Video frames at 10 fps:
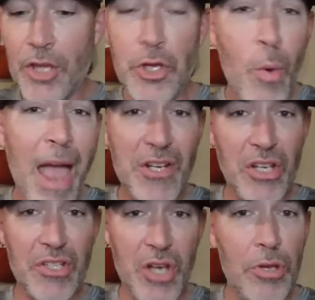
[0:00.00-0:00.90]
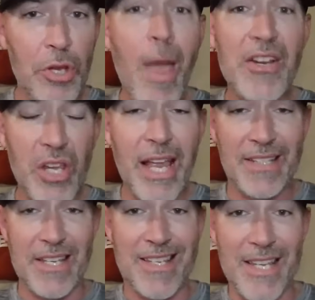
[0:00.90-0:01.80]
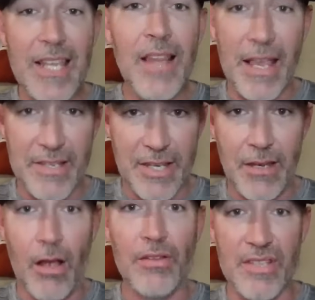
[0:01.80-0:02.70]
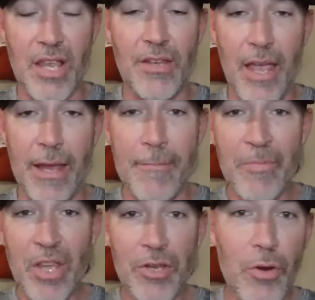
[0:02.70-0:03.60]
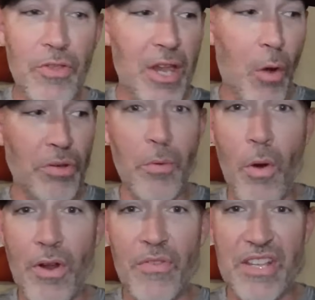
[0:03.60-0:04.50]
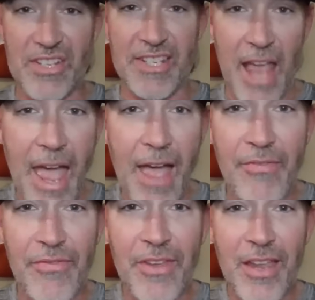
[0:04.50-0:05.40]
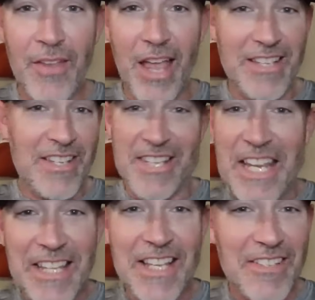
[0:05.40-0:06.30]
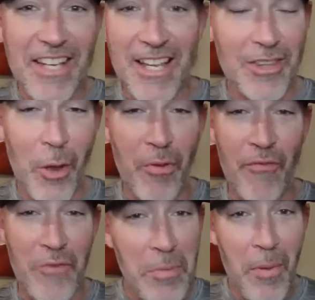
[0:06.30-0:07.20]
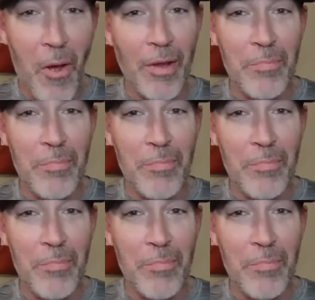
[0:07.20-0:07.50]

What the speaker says: Joe, you actually got to see Lacey on Sunday. You're the only one on this staff that's seen this kid throw the football in